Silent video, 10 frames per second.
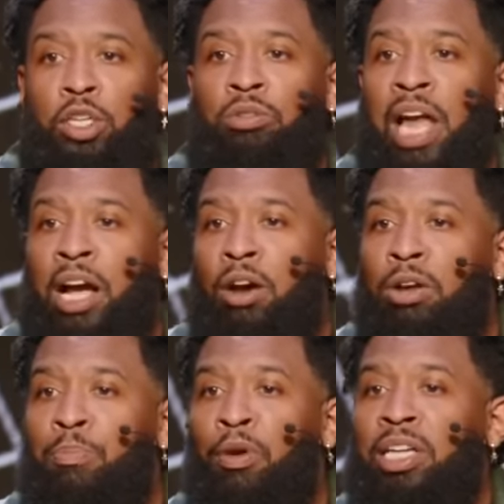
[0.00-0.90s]
do not go
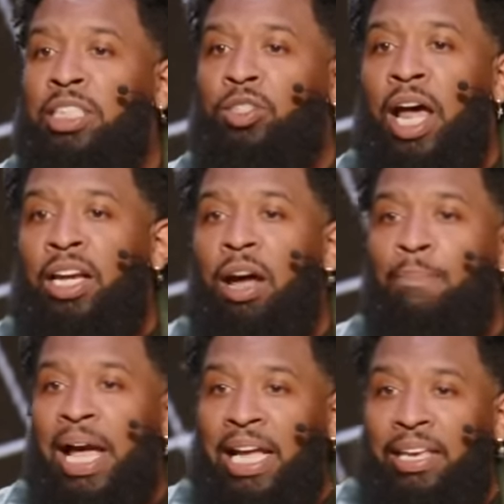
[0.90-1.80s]
to brunch and try to come
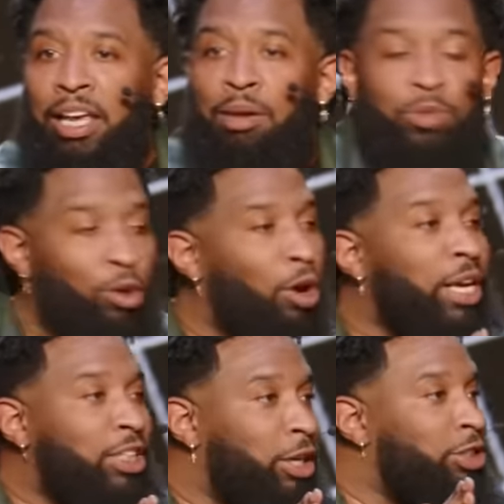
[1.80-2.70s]
back and get them. You go
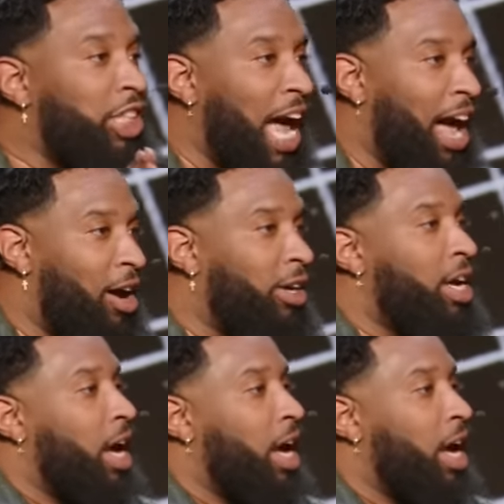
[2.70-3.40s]
get your child.